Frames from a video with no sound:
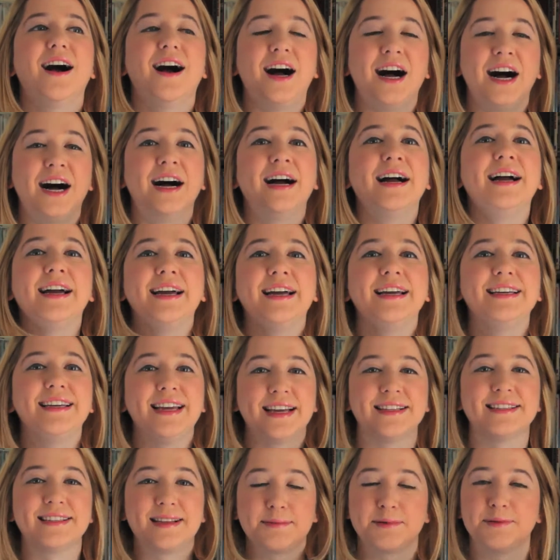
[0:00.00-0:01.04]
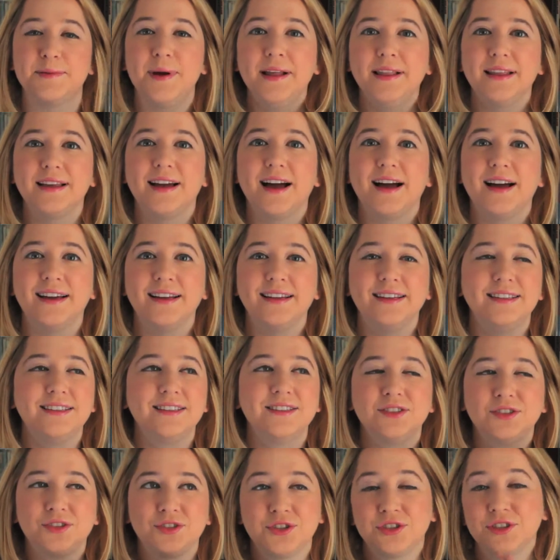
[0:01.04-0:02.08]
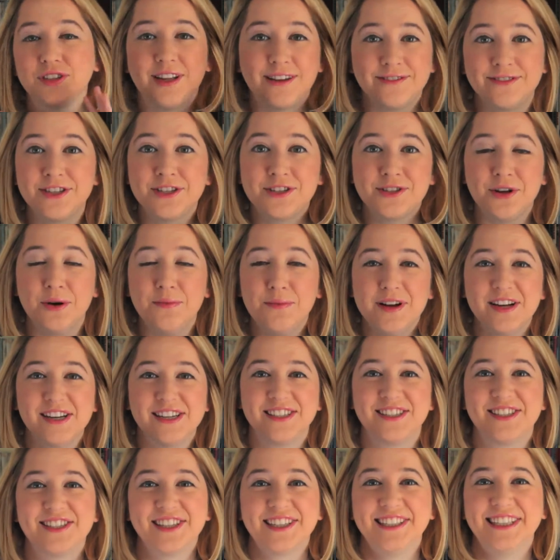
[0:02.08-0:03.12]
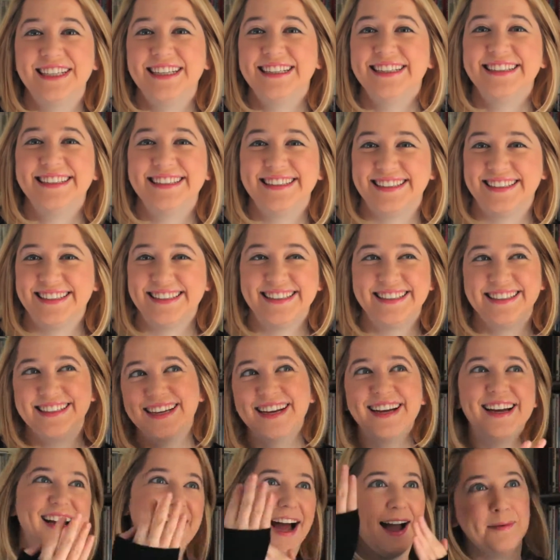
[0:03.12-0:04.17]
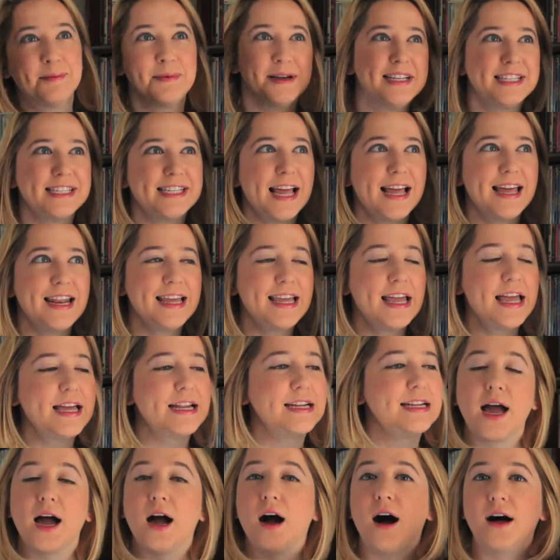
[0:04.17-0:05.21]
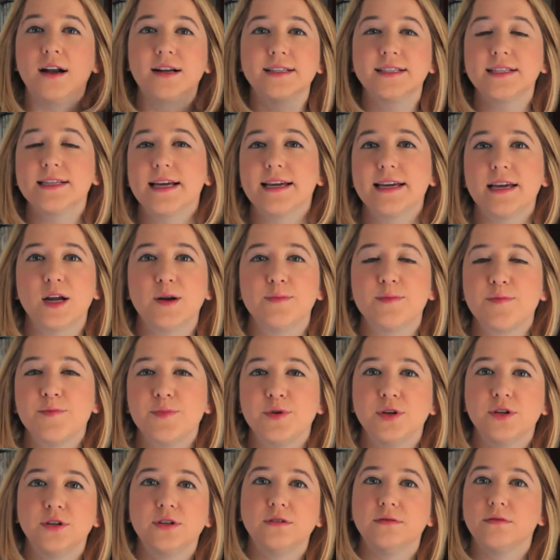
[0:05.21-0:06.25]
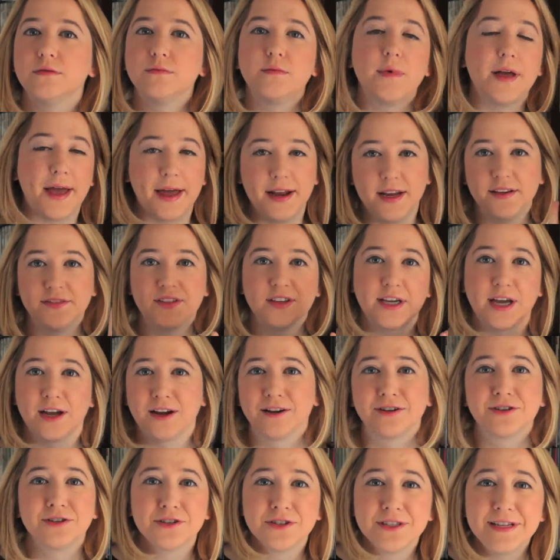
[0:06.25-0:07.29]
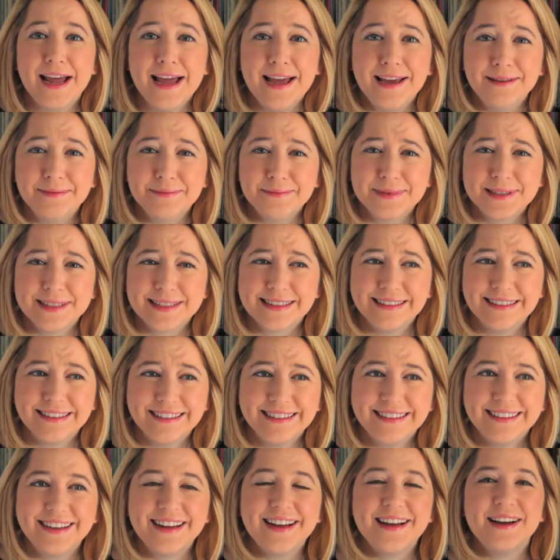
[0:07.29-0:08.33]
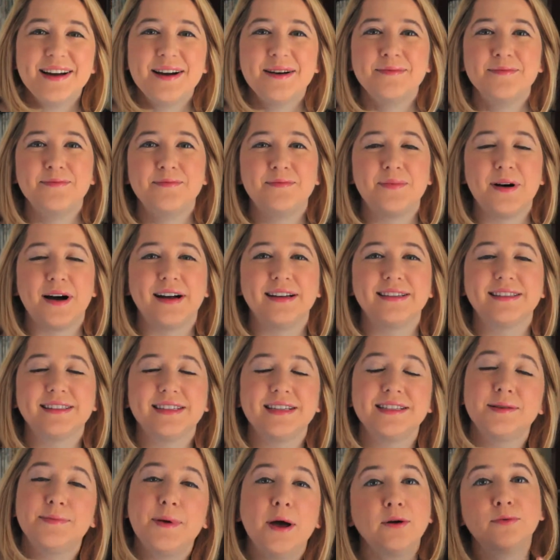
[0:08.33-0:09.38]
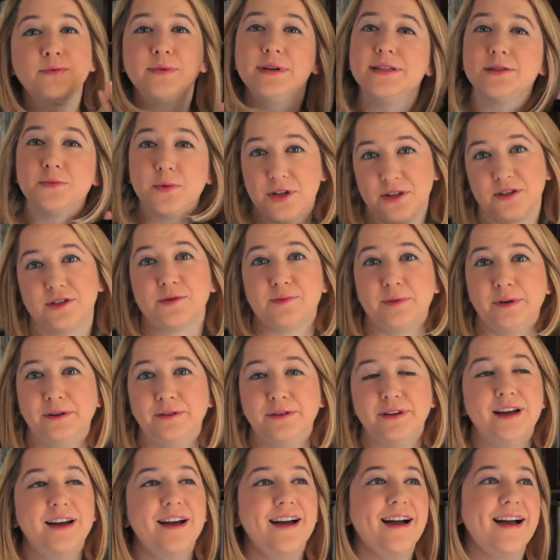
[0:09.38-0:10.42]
I can't stop smiling. I just loved it so much. I'm gonna say it again. Honestly, I can't remember any of the characters' names, but it's about Reese Witherspoon.